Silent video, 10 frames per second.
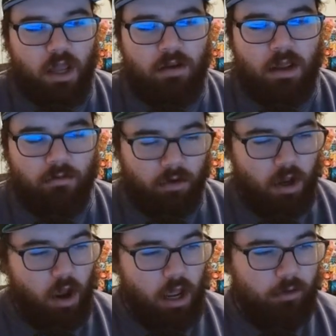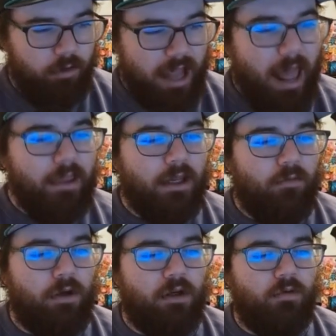And in reality,
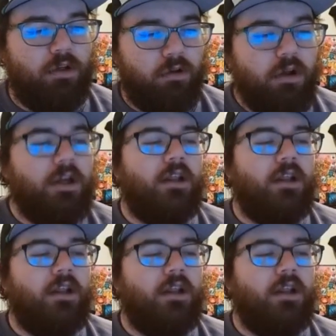when you look